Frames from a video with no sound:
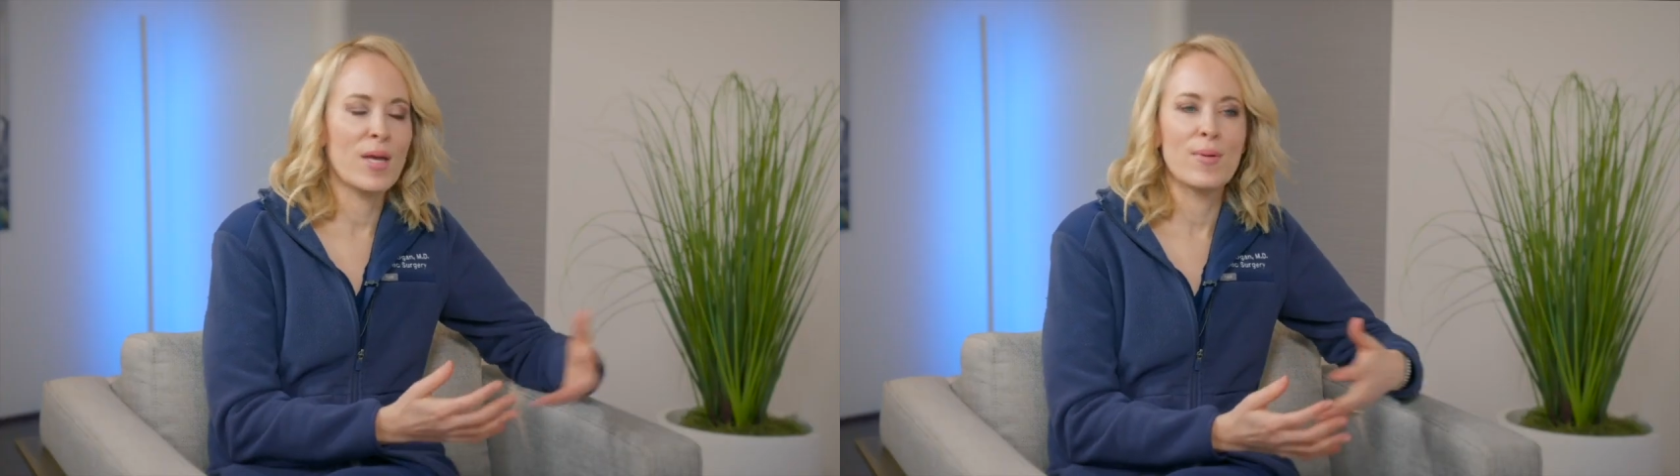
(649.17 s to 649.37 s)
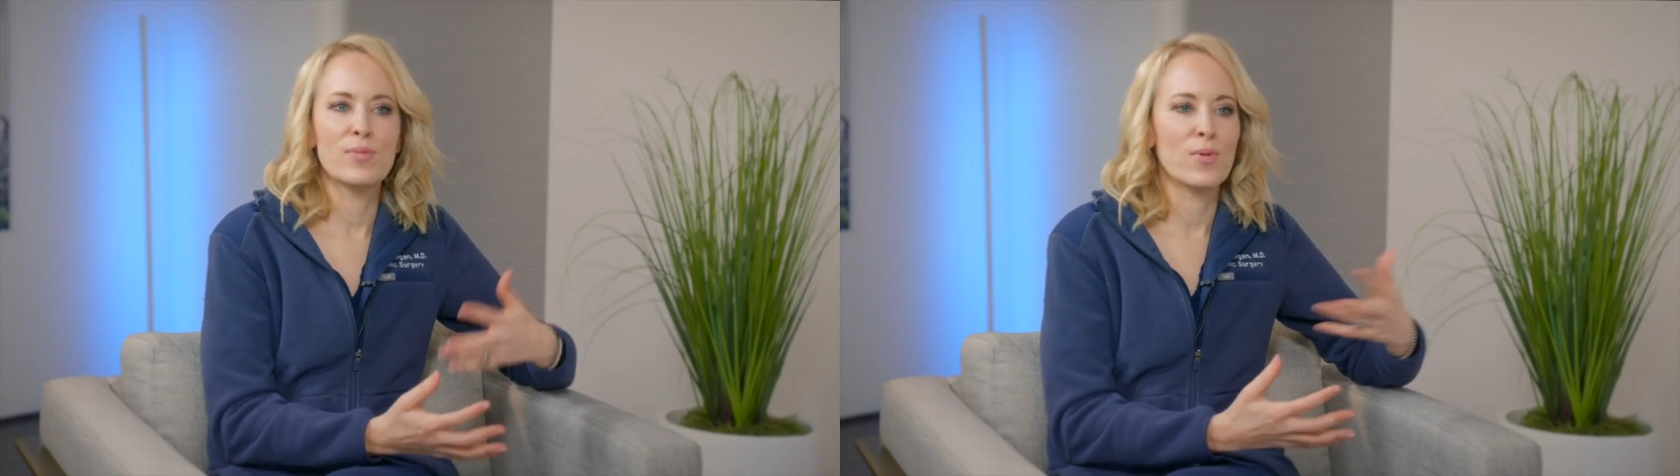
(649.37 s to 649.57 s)

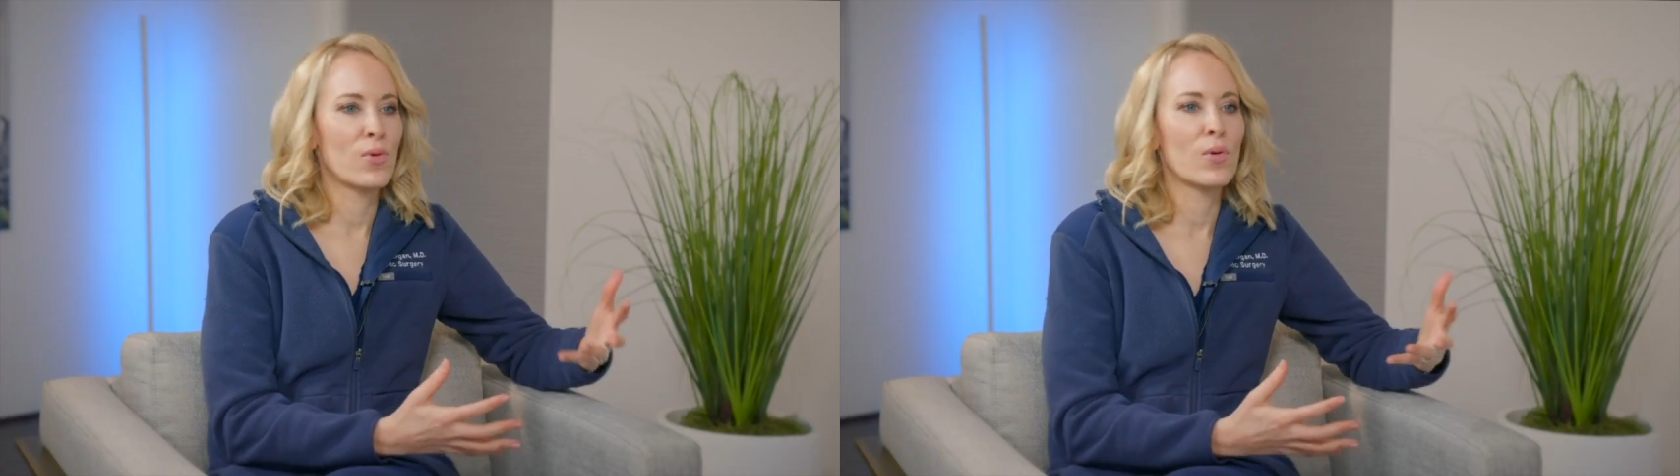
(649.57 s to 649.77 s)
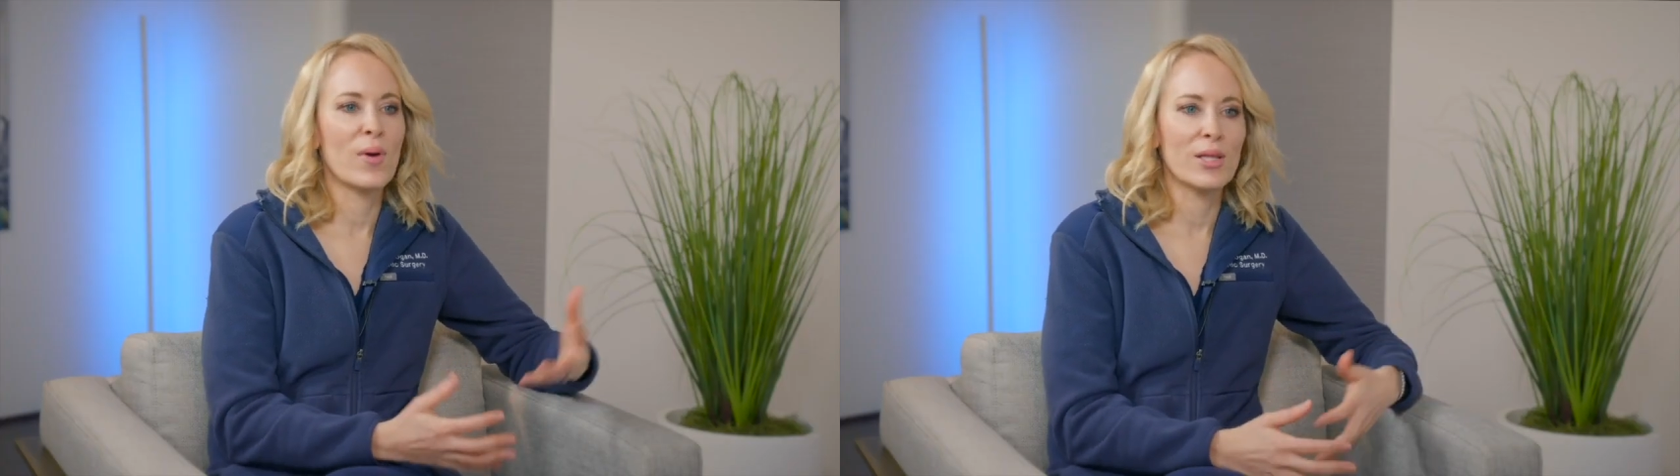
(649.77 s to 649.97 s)
babies,
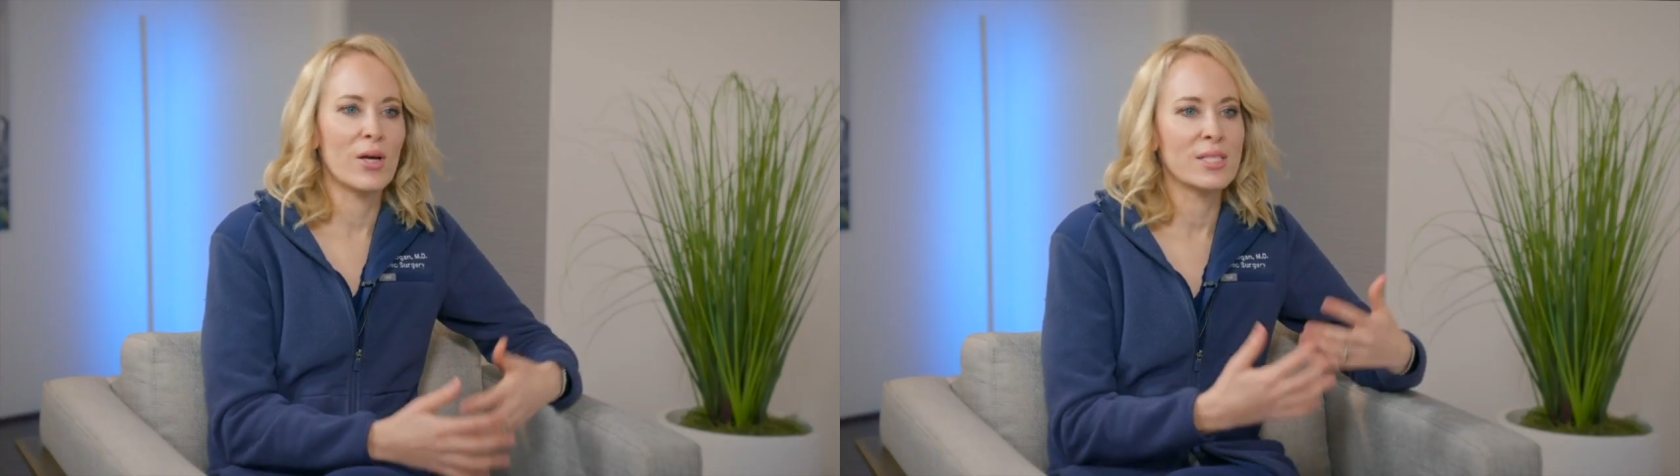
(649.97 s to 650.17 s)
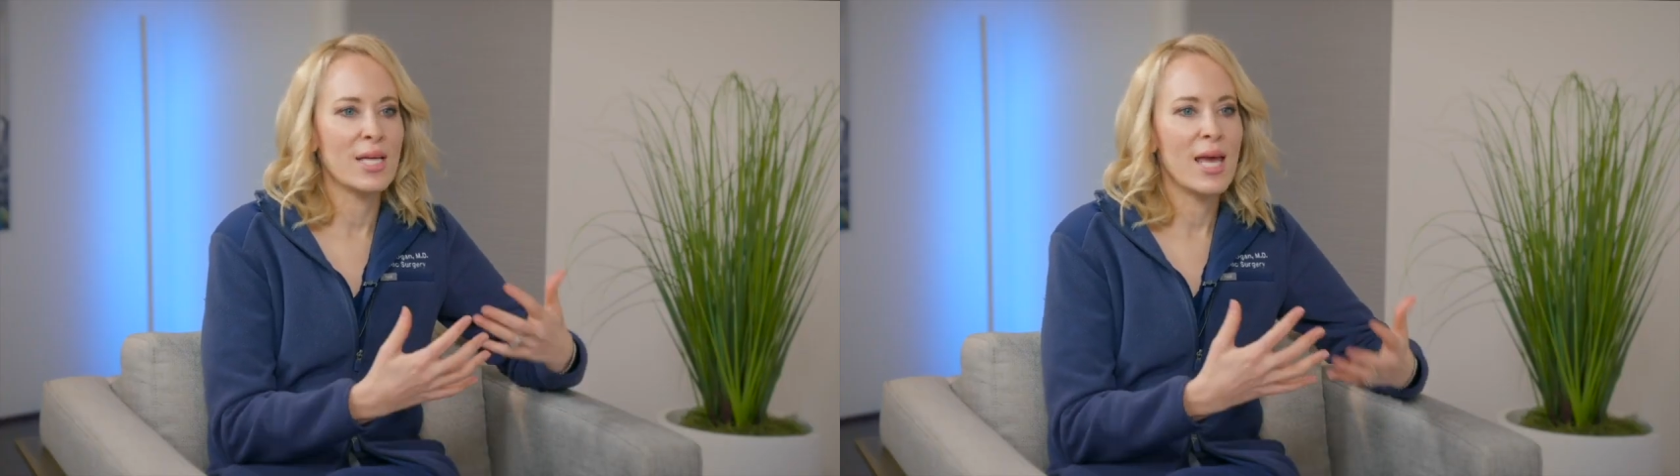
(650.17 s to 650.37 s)
before weight
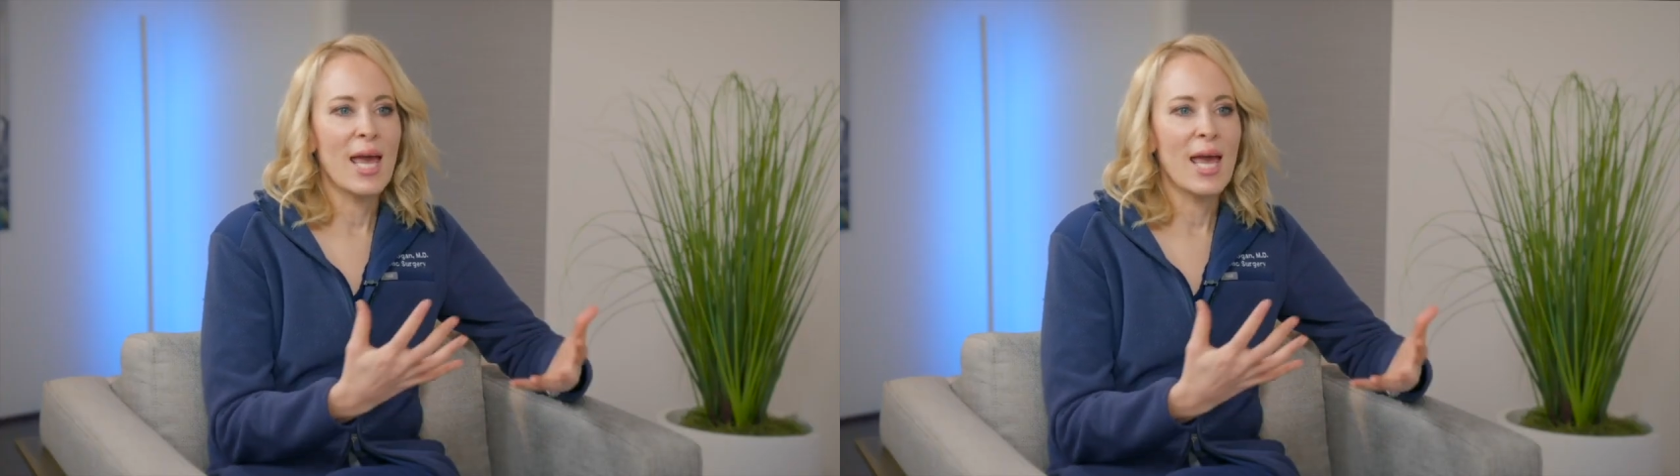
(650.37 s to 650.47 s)
loss,